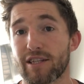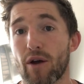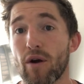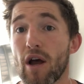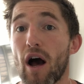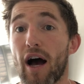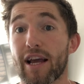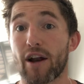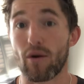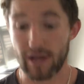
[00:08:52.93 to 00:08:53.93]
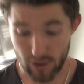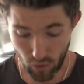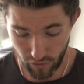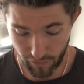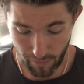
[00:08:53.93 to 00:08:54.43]
So I can only
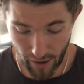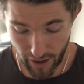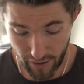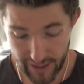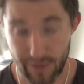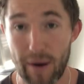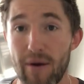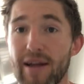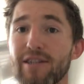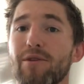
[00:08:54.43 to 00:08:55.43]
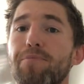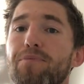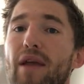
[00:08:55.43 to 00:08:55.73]
talk from my own experience.